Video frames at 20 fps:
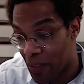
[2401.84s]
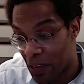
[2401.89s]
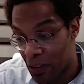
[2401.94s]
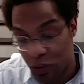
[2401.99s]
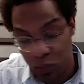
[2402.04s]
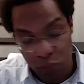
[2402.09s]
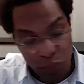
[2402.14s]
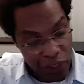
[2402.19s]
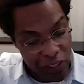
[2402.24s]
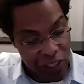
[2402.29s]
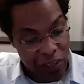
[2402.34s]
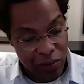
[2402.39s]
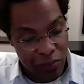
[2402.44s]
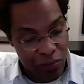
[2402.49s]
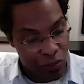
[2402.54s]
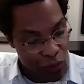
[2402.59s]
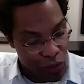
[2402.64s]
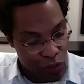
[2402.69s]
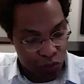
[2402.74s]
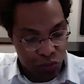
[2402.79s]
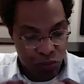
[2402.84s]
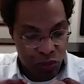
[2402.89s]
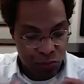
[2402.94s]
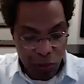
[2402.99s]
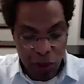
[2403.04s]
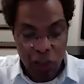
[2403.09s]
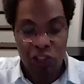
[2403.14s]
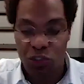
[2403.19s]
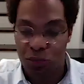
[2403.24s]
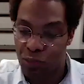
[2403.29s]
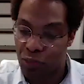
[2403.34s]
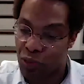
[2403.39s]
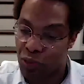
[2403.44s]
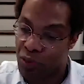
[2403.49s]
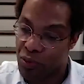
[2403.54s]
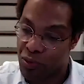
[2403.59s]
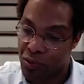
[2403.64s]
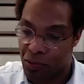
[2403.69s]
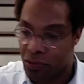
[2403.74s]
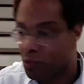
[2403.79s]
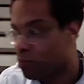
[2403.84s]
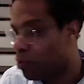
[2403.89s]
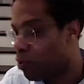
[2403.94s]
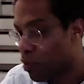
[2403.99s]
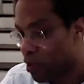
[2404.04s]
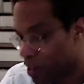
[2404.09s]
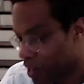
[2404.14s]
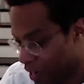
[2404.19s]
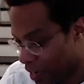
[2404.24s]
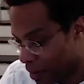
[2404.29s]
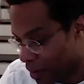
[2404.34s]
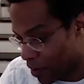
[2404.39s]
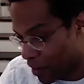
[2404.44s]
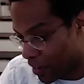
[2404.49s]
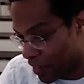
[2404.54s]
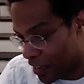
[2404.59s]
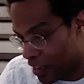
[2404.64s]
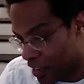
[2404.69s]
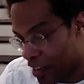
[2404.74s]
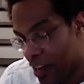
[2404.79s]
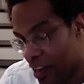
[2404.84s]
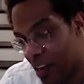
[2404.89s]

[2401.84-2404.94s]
really wasn't responsible or supported anybody.